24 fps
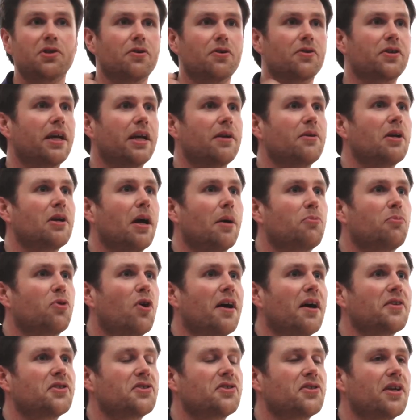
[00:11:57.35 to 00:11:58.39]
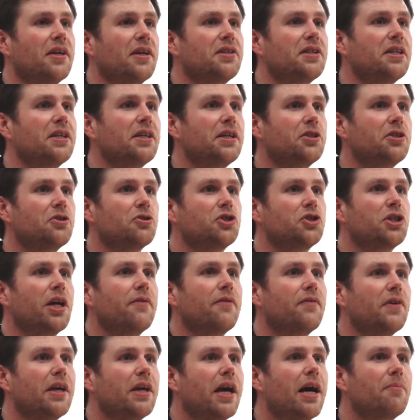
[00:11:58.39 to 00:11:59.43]
You'll get a process ID in your
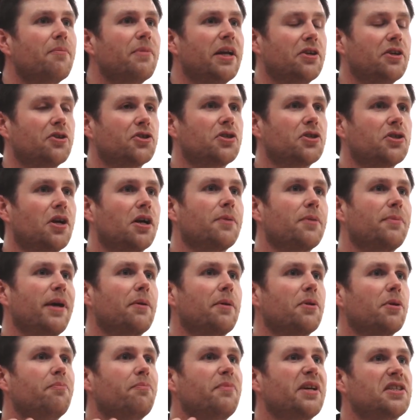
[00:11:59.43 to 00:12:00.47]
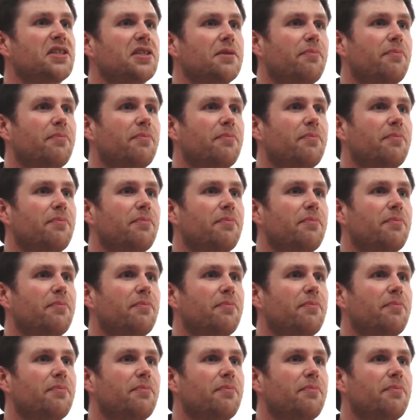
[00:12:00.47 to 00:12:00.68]
JVM, and you're starting to be able to mix and